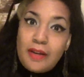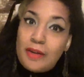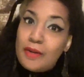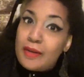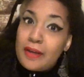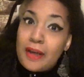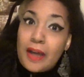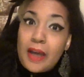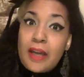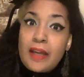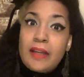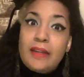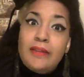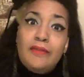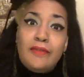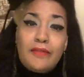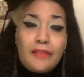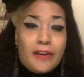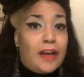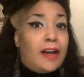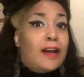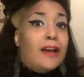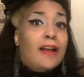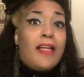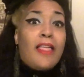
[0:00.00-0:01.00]
okay?
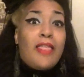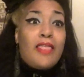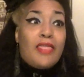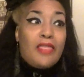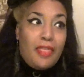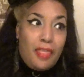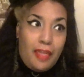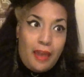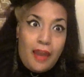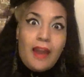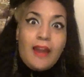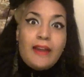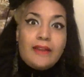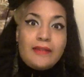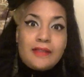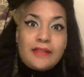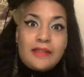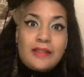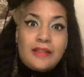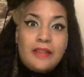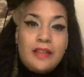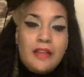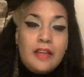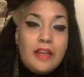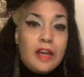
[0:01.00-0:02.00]
Fuck
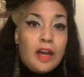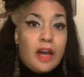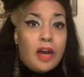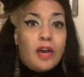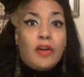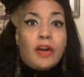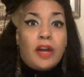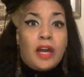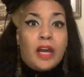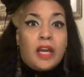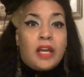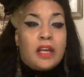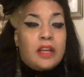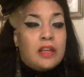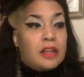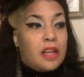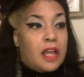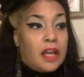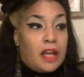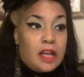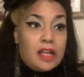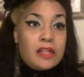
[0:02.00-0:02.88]
that, okay? Like